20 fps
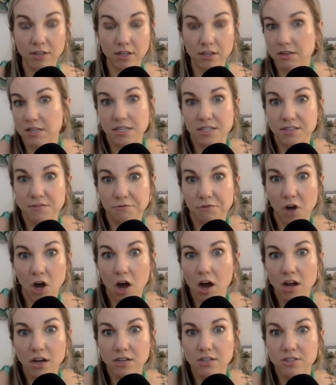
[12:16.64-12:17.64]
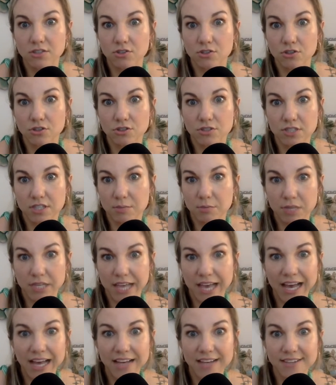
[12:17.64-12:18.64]
Is Fox or
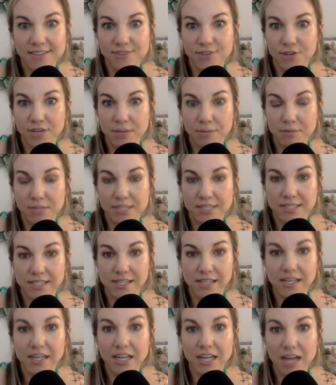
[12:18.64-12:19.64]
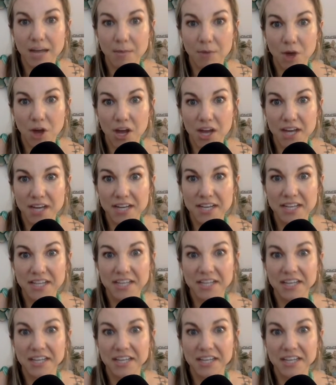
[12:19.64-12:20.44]
CBS or NBC going to come on